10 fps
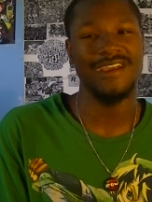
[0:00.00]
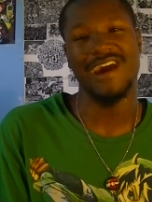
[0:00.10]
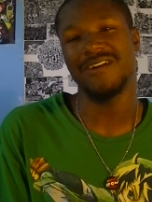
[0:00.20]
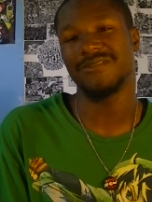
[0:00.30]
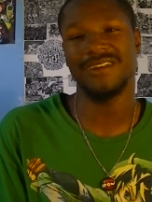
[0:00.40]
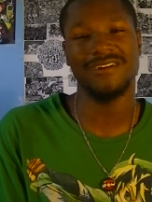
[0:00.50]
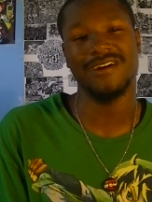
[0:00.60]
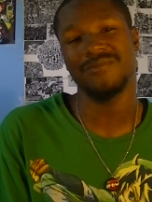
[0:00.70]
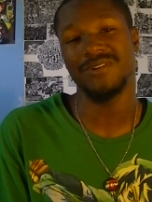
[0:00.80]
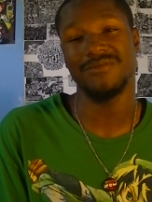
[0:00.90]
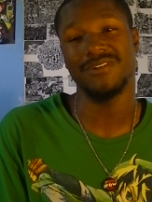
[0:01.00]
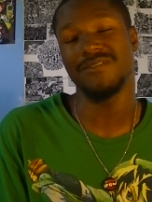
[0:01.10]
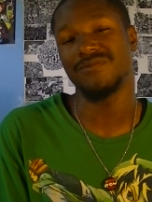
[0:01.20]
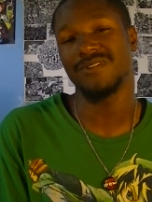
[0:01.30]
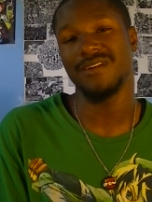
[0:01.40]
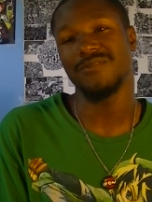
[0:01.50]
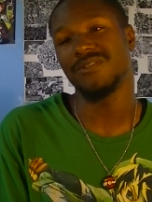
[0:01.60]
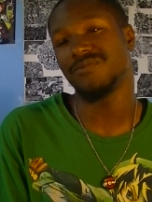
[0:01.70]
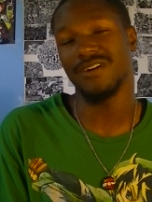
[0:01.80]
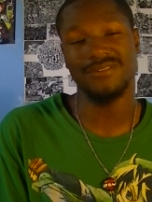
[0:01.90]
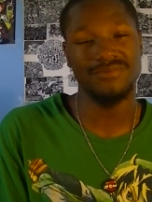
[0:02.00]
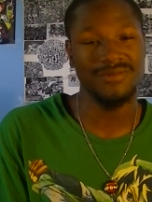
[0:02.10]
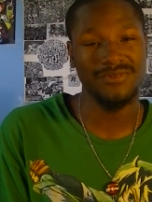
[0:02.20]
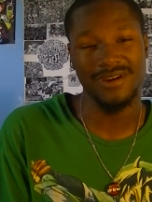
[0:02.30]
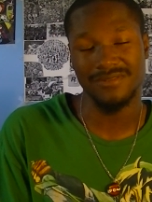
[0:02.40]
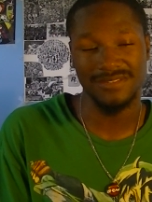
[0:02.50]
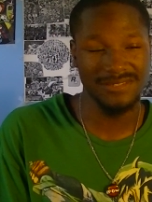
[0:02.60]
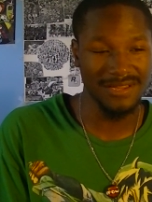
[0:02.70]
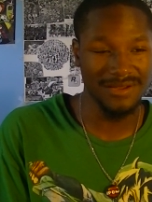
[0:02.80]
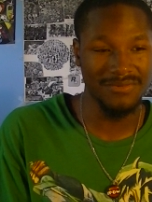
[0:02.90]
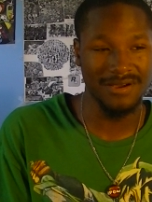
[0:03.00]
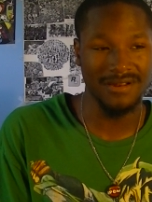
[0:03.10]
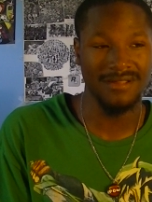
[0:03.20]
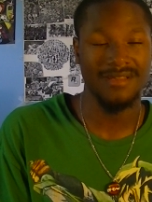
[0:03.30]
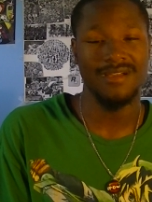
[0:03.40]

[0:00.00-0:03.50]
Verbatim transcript: I don't care how people if what other people have to say about it